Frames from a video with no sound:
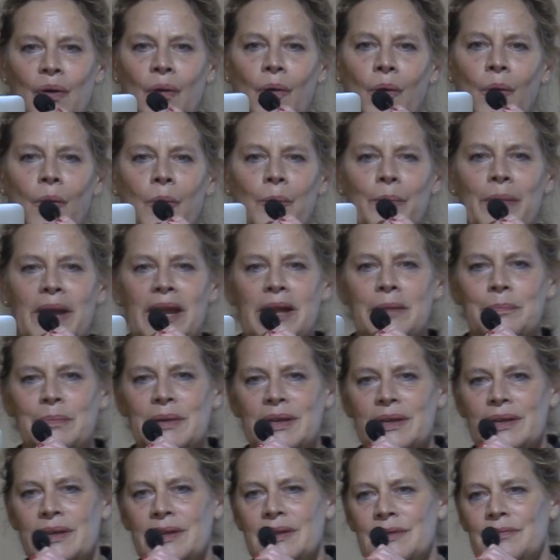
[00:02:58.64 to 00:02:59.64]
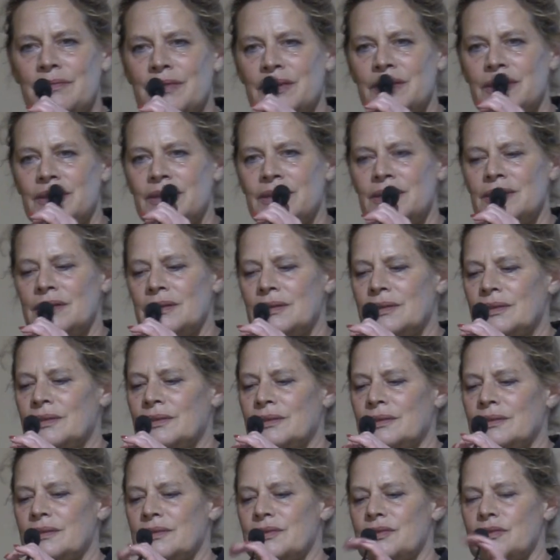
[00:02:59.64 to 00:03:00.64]
or maybe
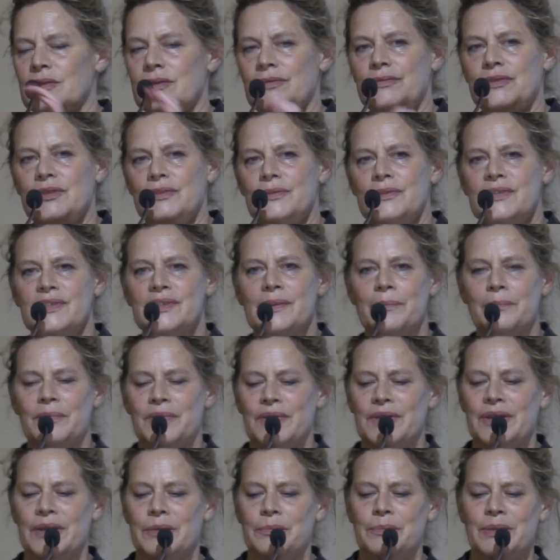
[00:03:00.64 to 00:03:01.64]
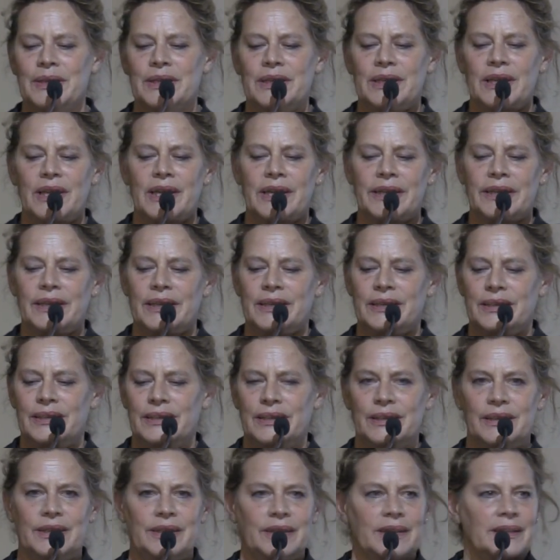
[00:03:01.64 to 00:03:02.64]
even sort of do something a bit like
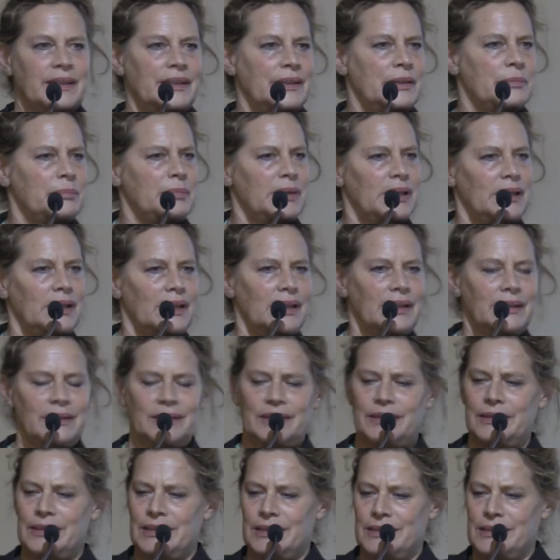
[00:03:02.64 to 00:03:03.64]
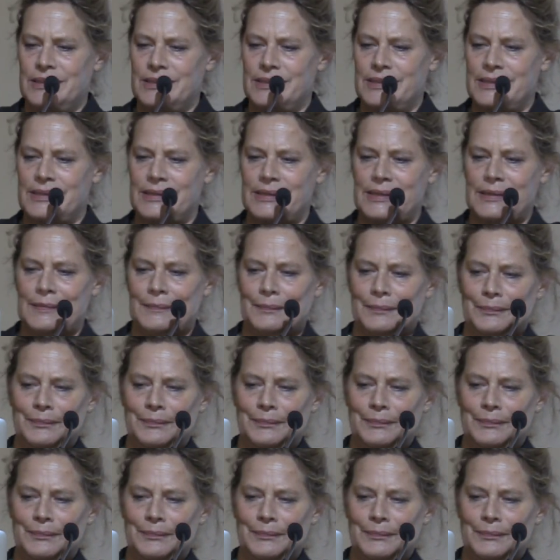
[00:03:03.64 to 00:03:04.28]
this.